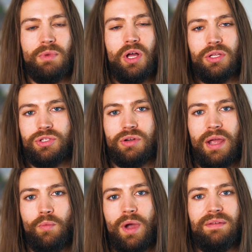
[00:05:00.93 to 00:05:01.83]
smaller,
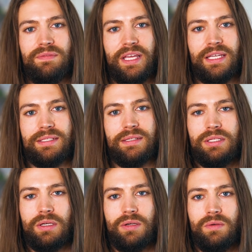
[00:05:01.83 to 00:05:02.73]
dry, white flakes.
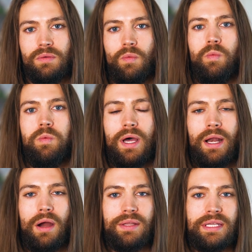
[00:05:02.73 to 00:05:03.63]
So
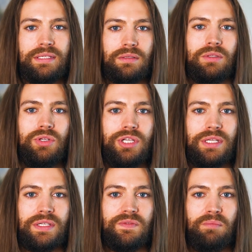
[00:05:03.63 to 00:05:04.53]
what are the
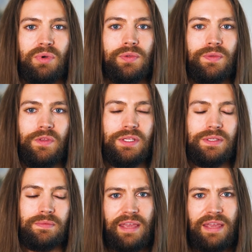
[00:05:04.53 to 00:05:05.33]
solutions for both of these?